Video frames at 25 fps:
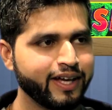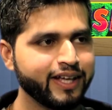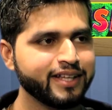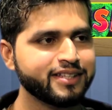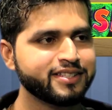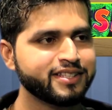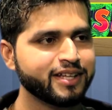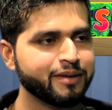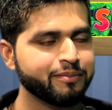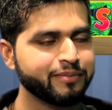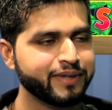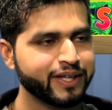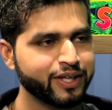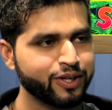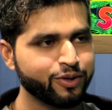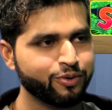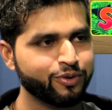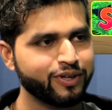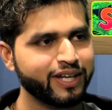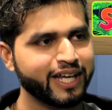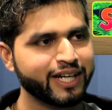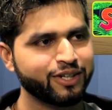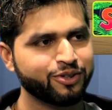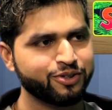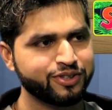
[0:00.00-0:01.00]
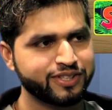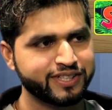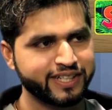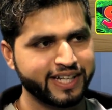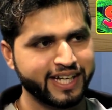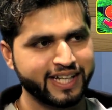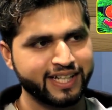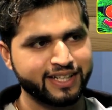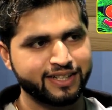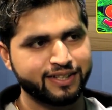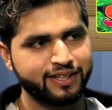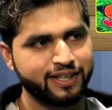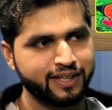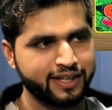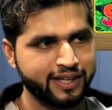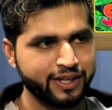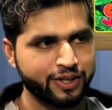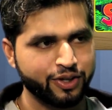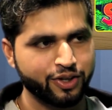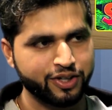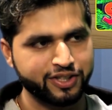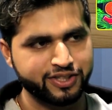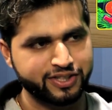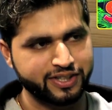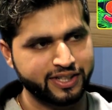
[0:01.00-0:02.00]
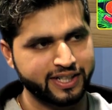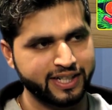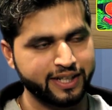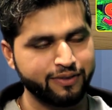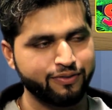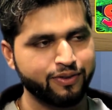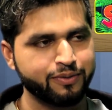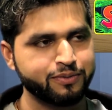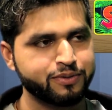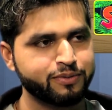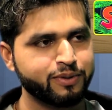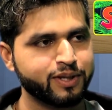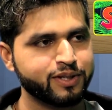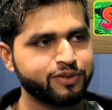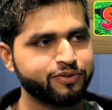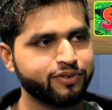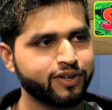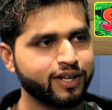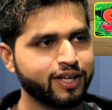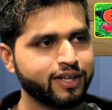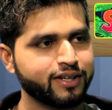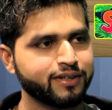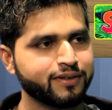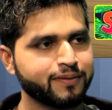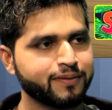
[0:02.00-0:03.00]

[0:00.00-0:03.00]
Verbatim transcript: And something you would like to change in your journey from Splitsvilla?